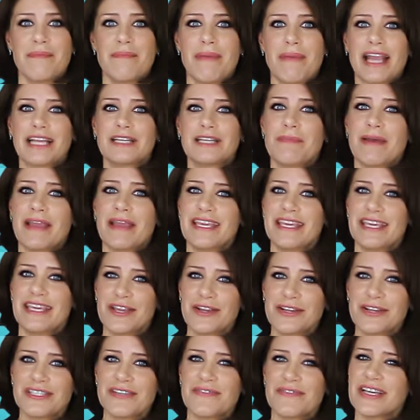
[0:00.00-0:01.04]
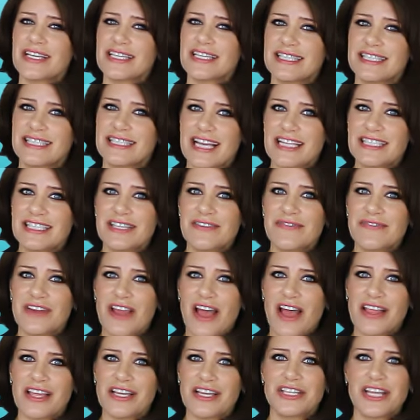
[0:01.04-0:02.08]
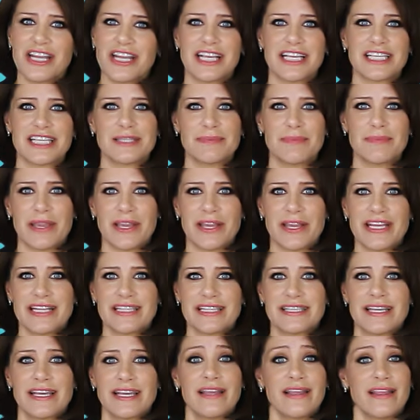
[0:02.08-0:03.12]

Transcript: backed by years of extensive knowledge and experience,